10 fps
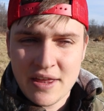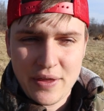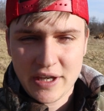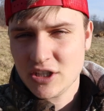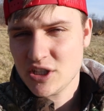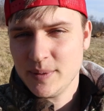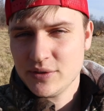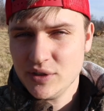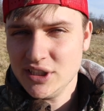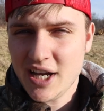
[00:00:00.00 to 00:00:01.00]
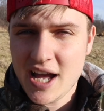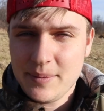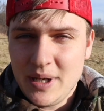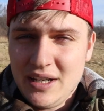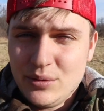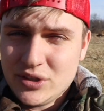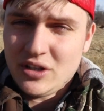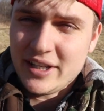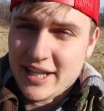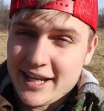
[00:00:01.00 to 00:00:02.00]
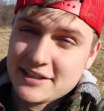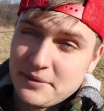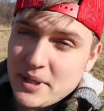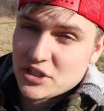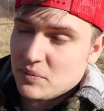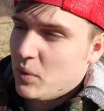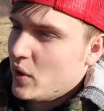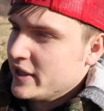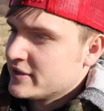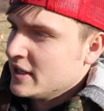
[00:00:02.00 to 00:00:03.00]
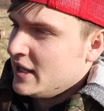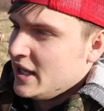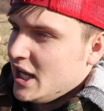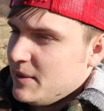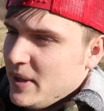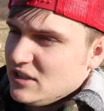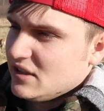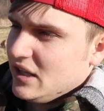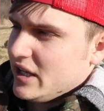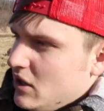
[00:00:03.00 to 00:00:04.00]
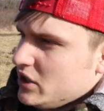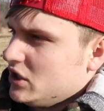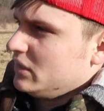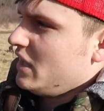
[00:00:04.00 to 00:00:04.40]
Thank you so much for your time. And it was all like exclamation points and basically like on a good